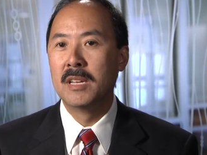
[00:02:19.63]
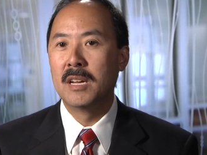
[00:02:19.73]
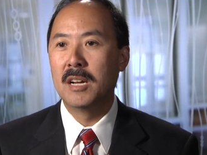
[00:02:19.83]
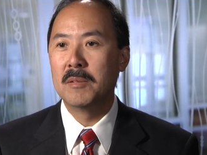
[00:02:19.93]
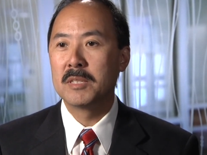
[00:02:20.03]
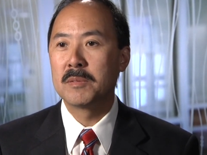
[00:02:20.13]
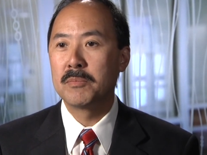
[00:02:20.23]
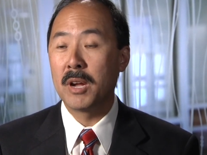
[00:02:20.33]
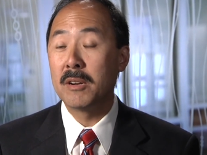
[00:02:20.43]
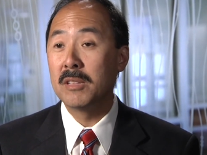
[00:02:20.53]
uh,
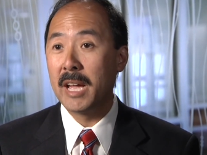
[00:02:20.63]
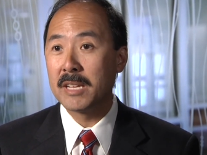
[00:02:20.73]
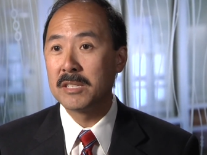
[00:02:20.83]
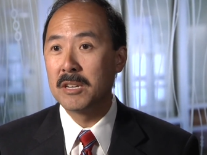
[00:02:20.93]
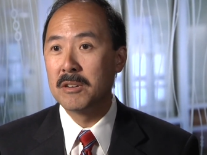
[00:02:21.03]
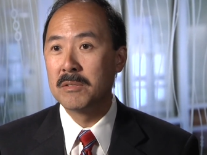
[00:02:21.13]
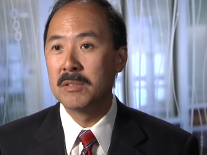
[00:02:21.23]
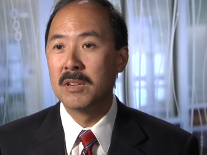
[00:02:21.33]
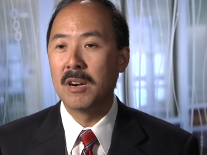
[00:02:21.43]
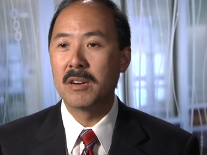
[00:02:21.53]
spironolactone
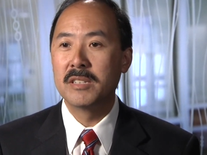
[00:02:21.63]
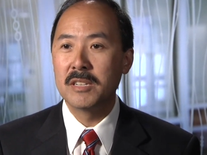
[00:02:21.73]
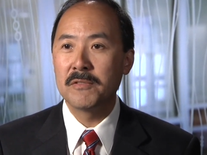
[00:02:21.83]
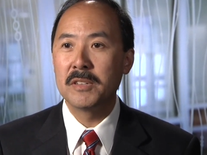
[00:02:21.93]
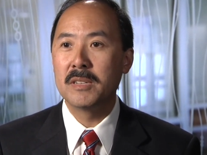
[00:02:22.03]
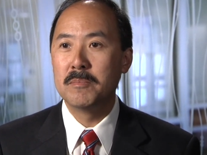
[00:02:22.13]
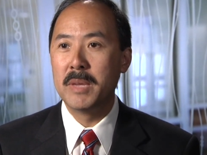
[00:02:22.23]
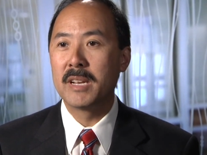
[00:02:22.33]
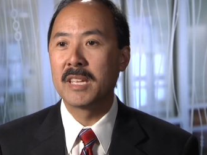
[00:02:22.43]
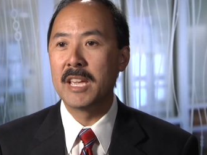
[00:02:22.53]
are different
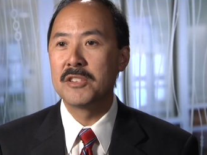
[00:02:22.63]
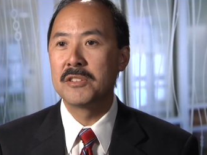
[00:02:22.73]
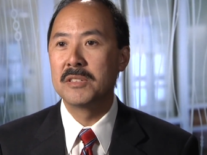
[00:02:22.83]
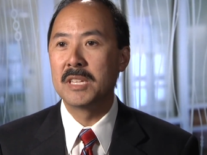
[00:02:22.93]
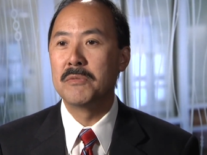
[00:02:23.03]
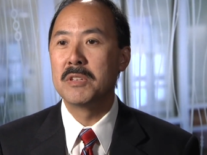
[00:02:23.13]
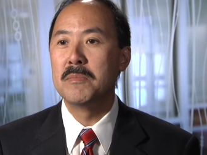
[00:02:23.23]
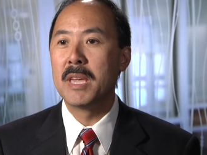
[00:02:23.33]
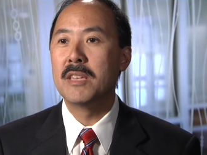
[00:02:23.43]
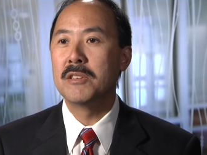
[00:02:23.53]
medications that we
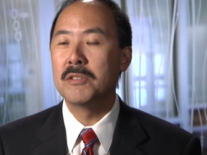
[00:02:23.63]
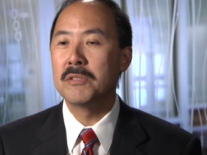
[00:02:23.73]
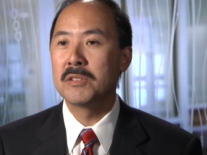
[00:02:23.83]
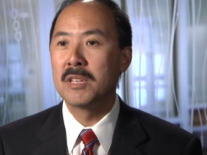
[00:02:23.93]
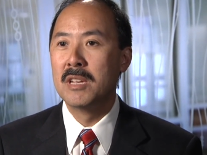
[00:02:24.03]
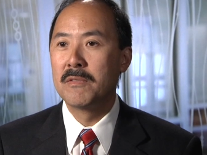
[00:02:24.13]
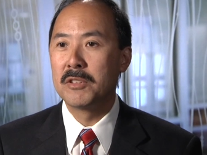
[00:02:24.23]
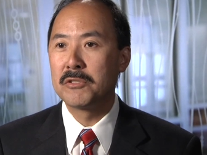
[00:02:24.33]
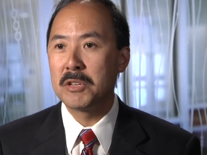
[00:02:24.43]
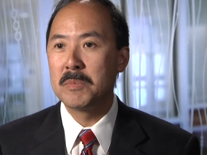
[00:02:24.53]
may use for the
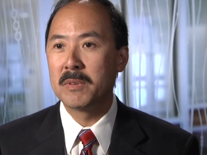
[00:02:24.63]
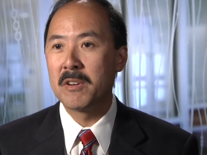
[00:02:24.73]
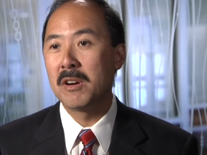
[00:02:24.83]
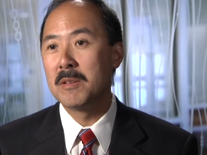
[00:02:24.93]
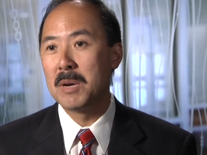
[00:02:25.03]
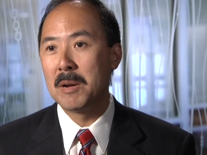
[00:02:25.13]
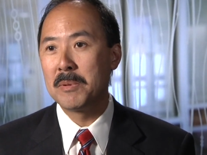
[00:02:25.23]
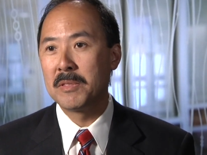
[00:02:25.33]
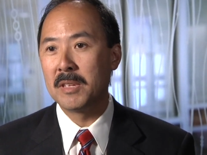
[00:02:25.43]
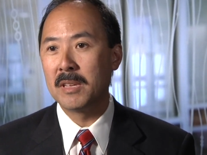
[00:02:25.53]
treatment of
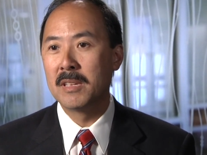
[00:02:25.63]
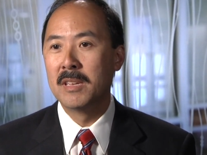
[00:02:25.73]
cardiomyopathy.